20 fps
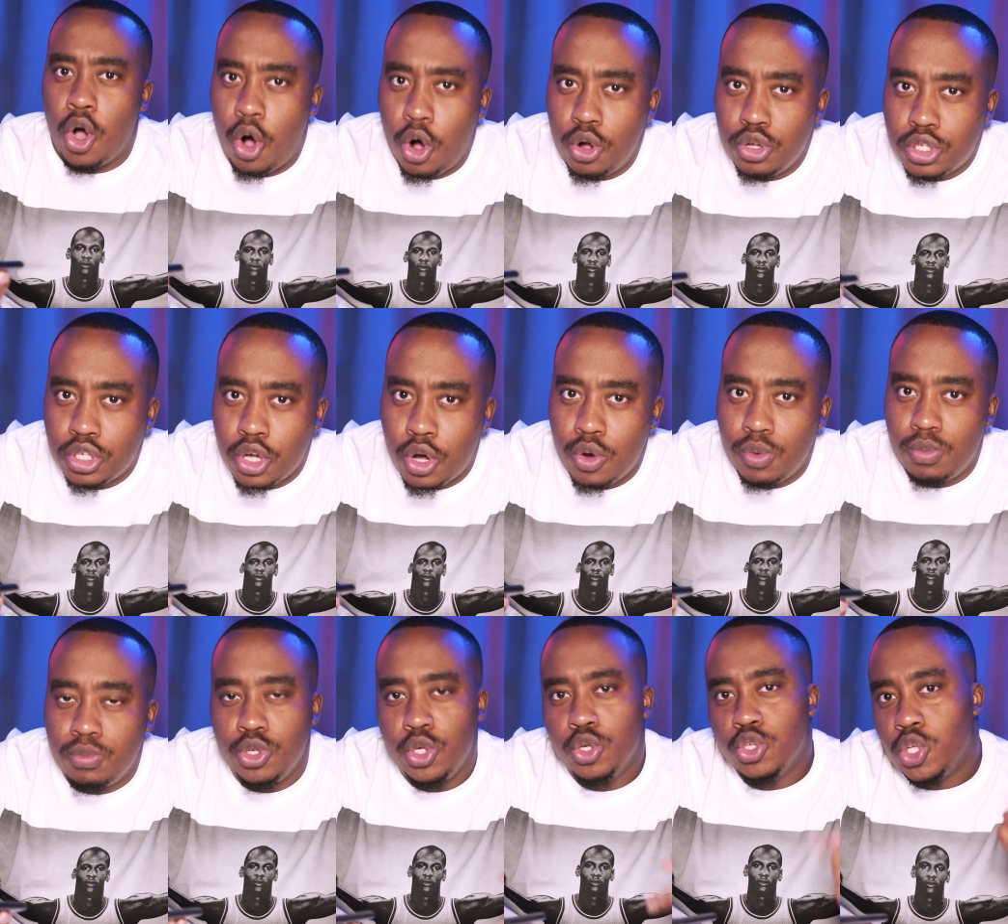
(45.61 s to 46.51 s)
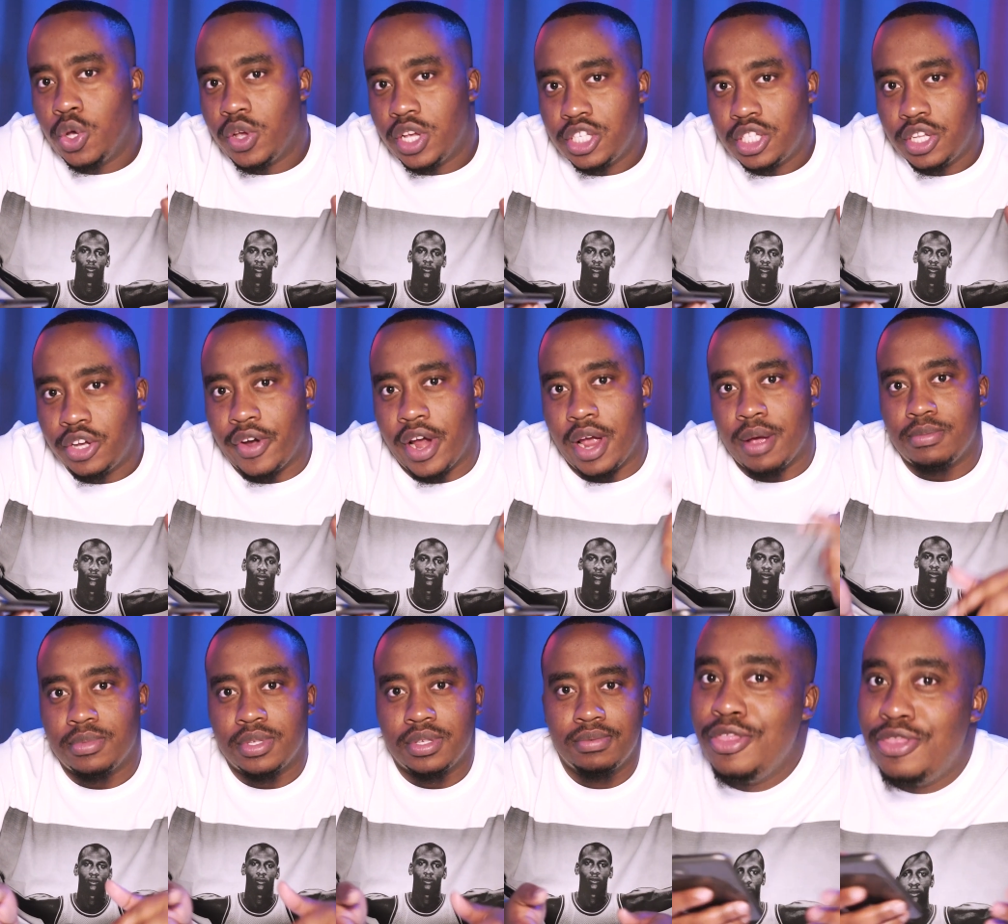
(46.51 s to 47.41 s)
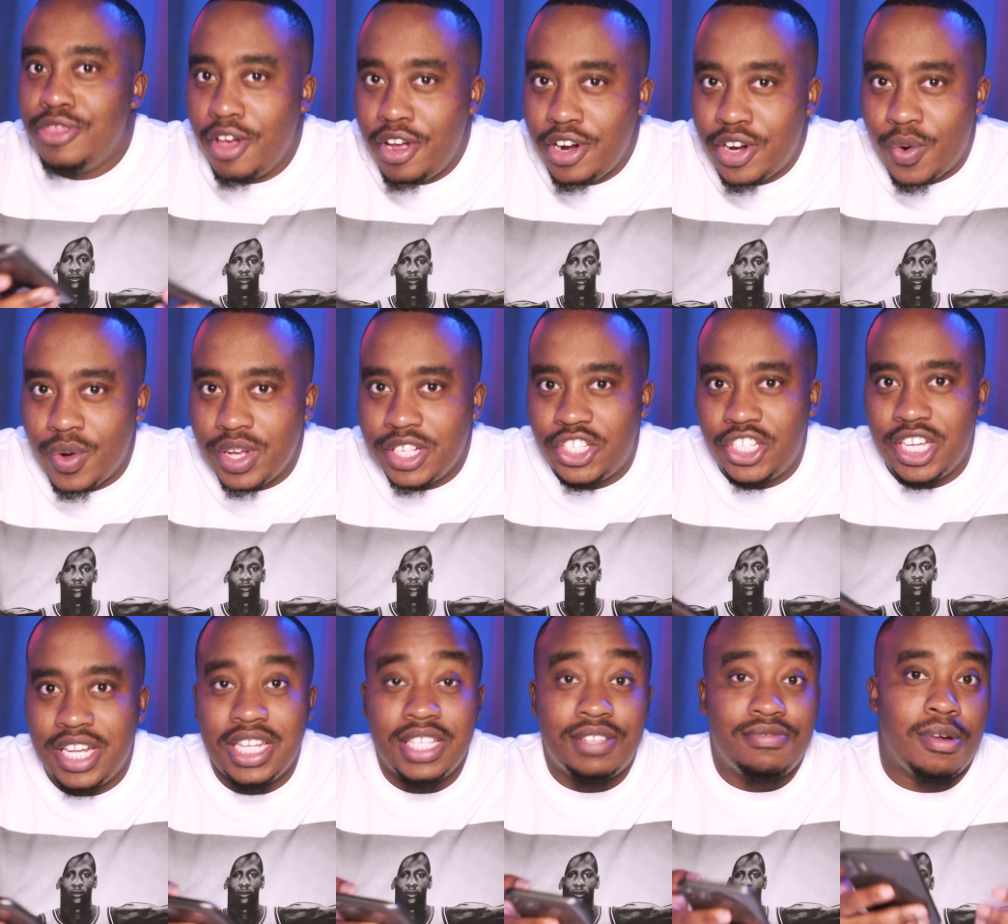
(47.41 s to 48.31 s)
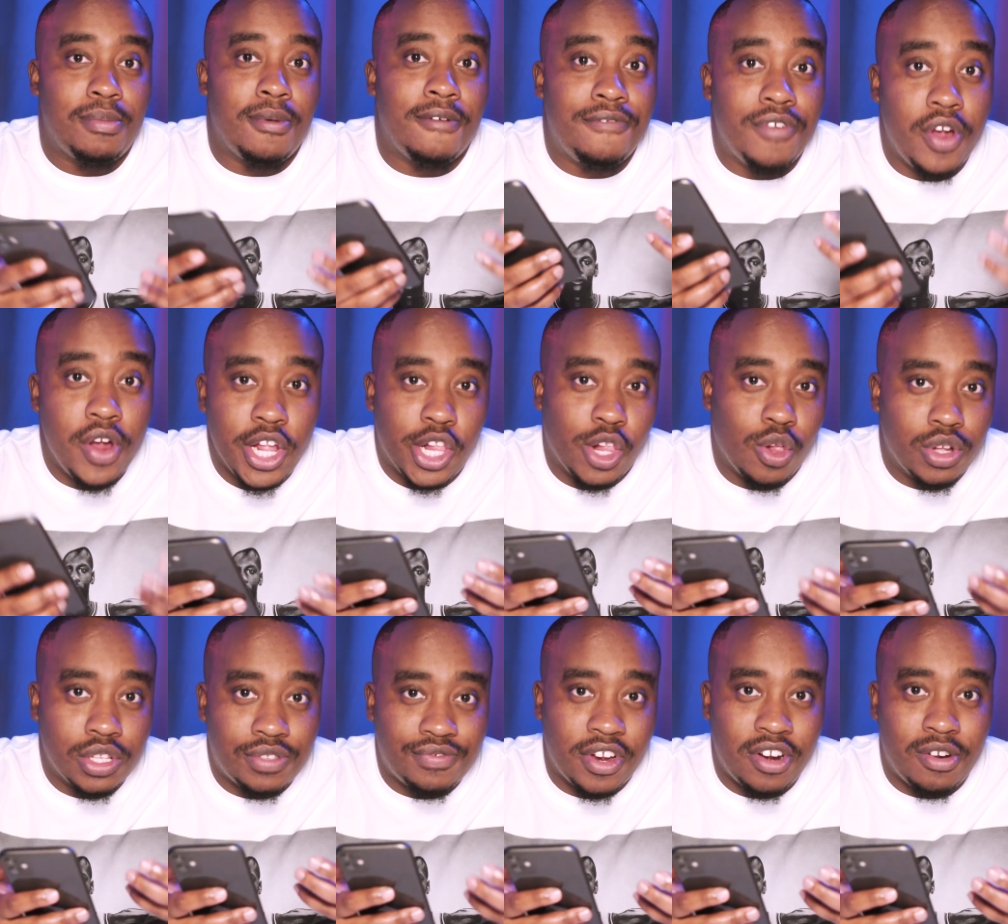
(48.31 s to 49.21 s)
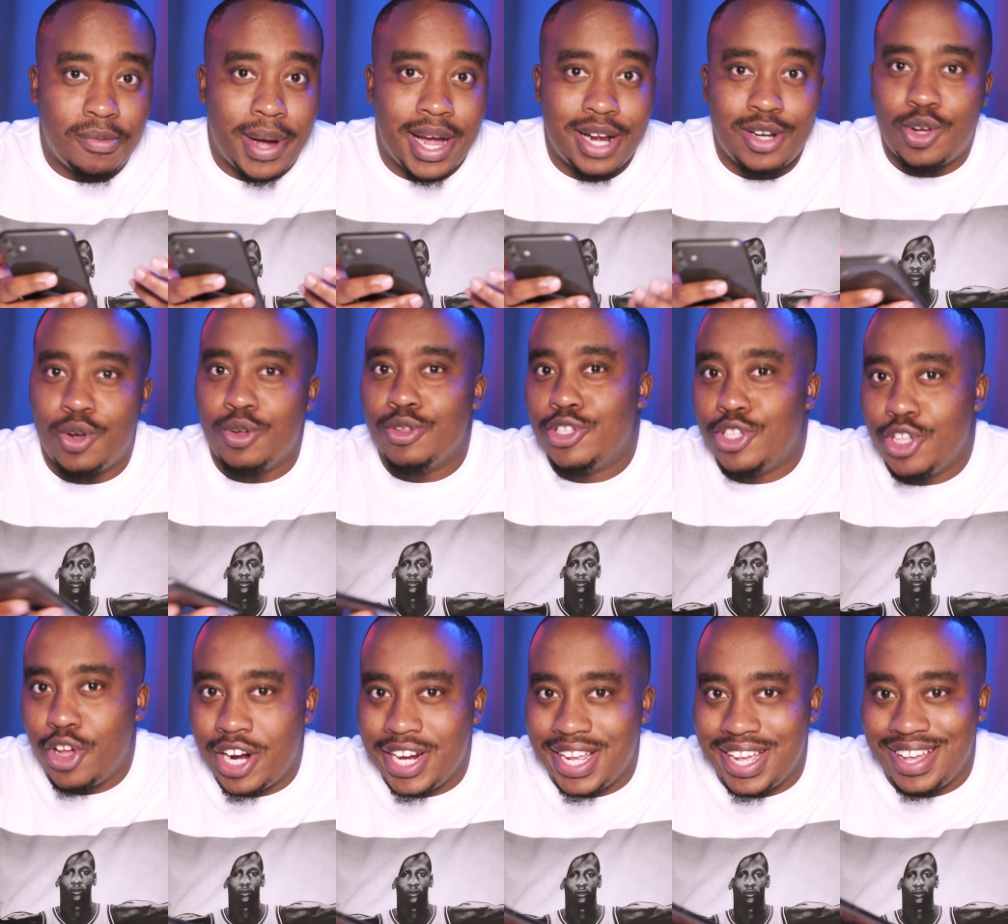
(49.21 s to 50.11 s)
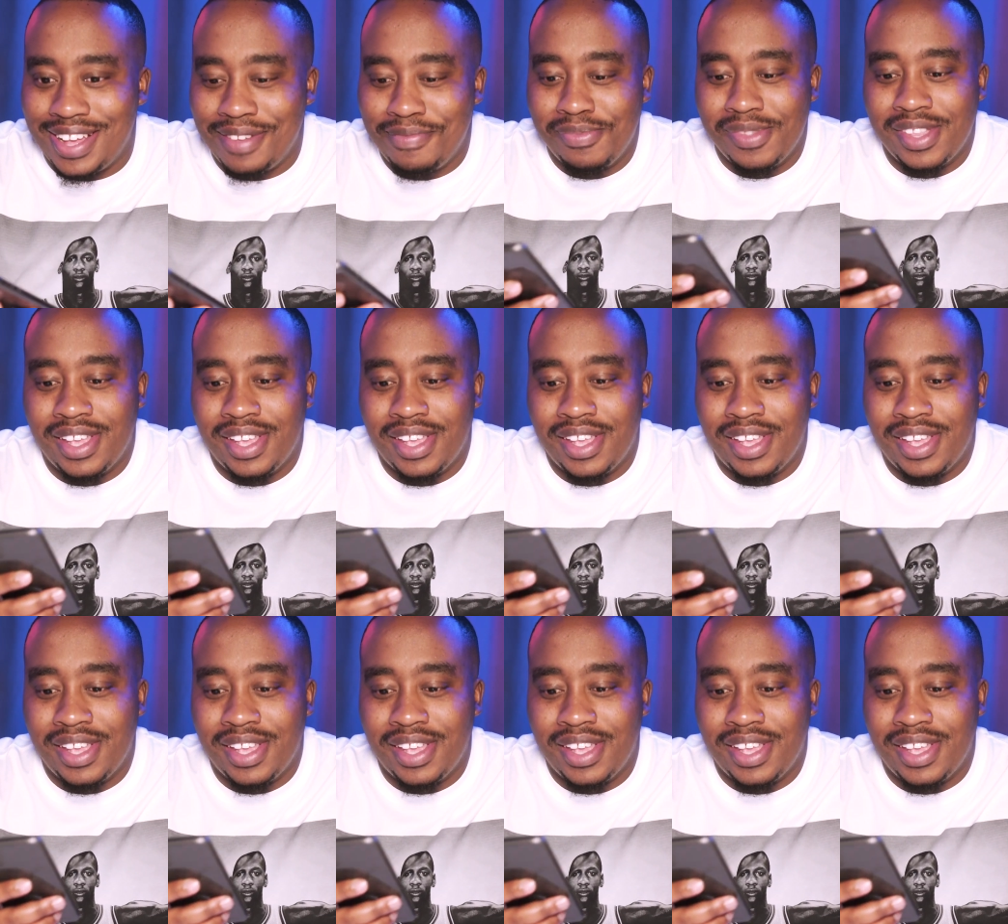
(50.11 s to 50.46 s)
Also, use your histograms. Third question is from a very close friend of mine called Lolly.